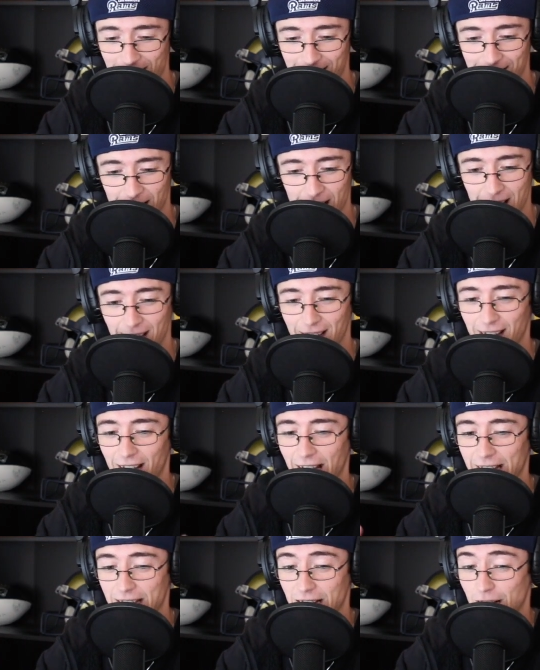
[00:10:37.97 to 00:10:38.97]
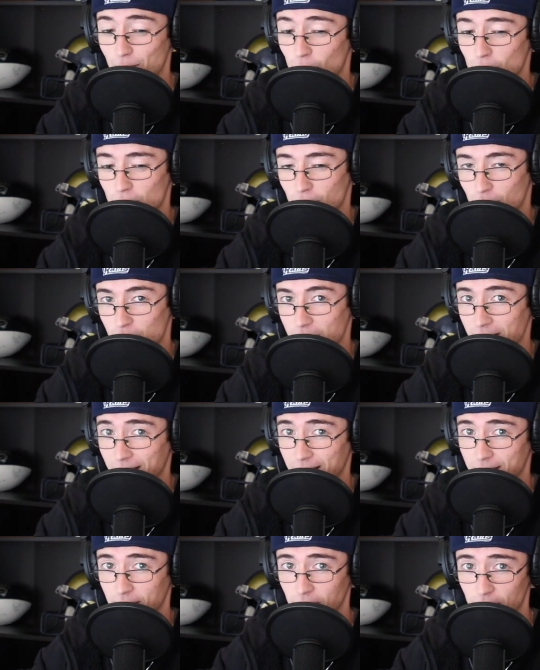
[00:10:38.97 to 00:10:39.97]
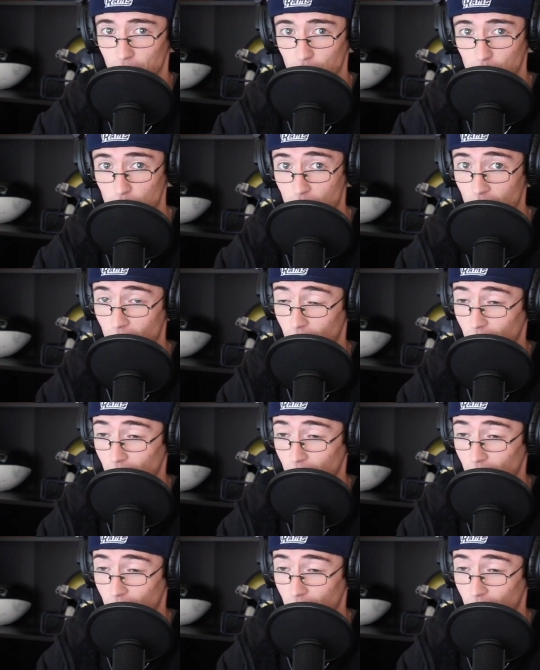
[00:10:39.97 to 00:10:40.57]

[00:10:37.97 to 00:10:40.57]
and then I've also seen, 24-18,